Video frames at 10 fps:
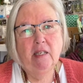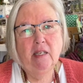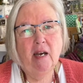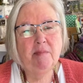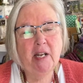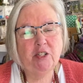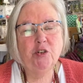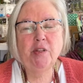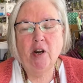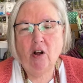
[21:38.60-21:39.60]
I'm not
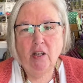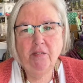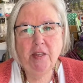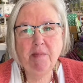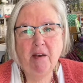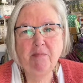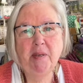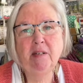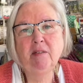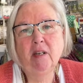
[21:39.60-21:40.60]
sure that all of them have
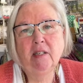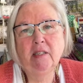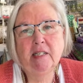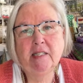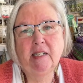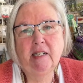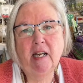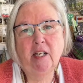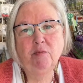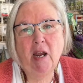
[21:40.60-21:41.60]
been listed
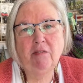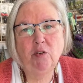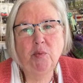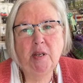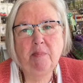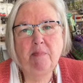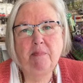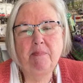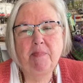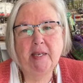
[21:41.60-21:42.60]
on Ravelry
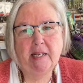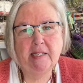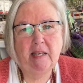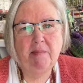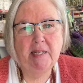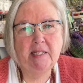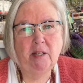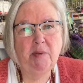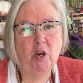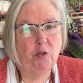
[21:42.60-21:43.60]
because they may
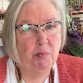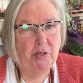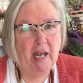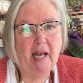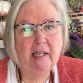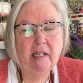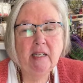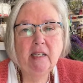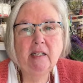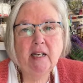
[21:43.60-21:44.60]
still be owned. Bernat
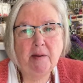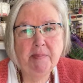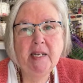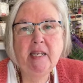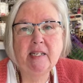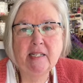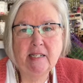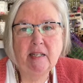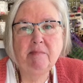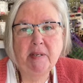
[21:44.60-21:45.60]
Company is
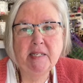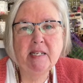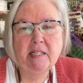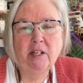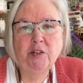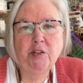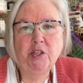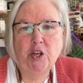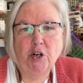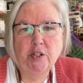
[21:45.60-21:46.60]
still in business under
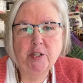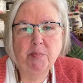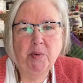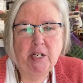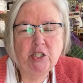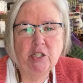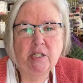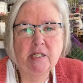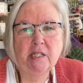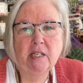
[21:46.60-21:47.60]
the
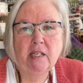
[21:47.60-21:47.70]
Yarnspirations